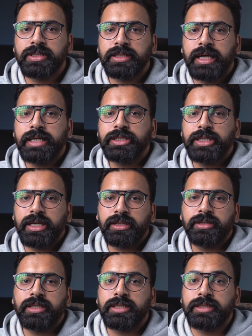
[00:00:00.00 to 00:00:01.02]
mistake
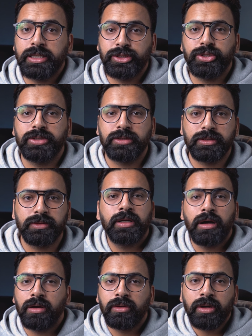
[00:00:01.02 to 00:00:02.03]
checker extensions.
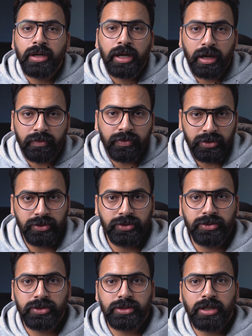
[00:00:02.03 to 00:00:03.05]
Now, if you use